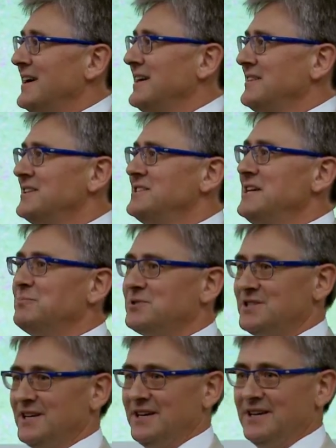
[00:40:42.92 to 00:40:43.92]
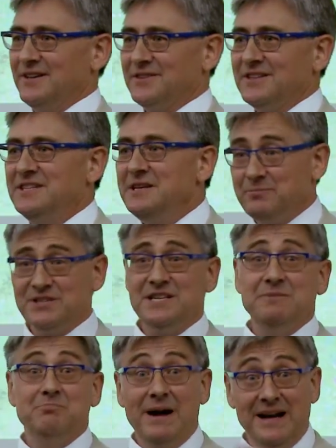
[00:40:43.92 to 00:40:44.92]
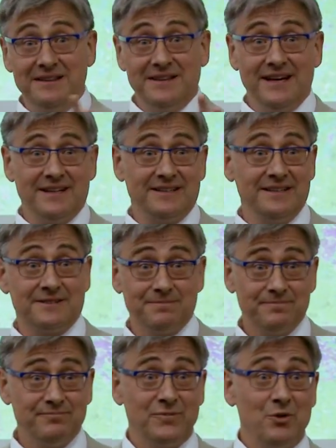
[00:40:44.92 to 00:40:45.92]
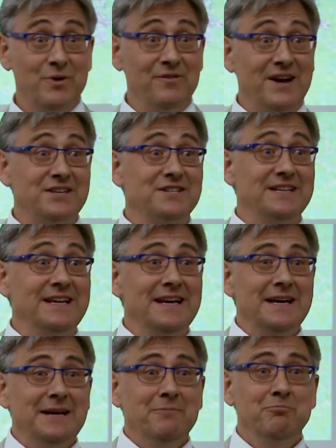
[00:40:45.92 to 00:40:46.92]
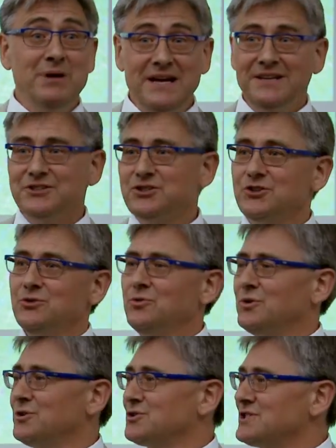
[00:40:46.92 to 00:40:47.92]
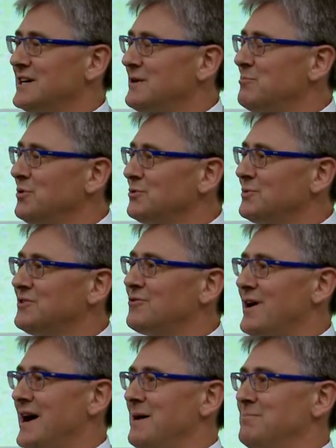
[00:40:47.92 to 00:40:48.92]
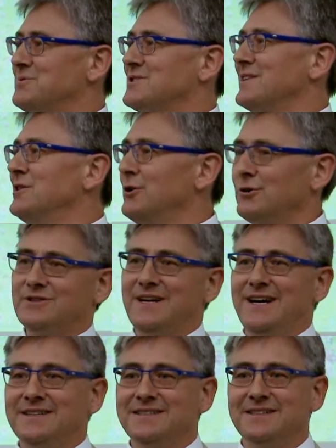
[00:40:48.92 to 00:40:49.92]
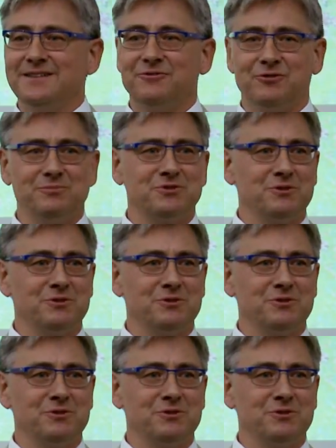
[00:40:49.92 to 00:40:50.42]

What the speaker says: in the deep sea bed, that is, that we've actually been to or sampled with grabs, looked at from